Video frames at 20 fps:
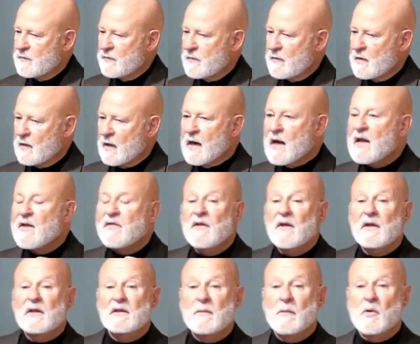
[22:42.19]
And I
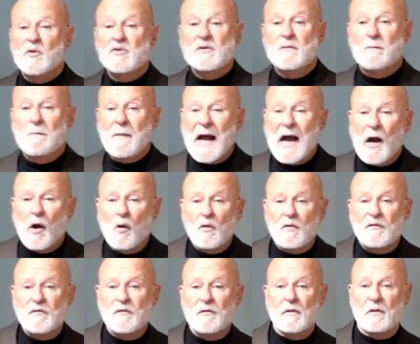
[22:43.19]
think the most
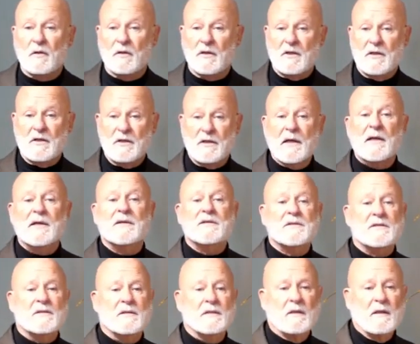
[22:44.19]
powerful
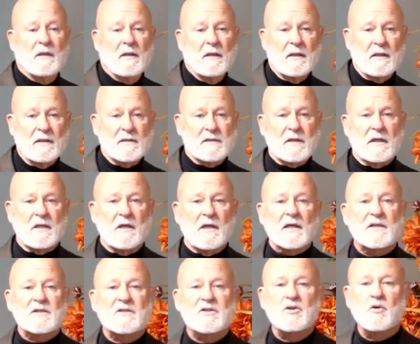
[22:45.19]
yes is the
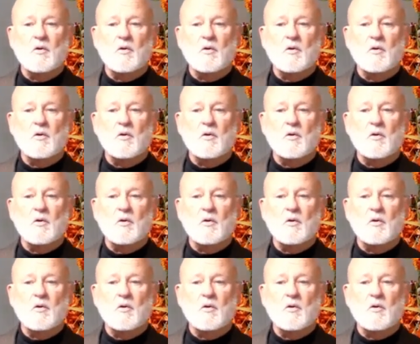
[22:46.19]
yes to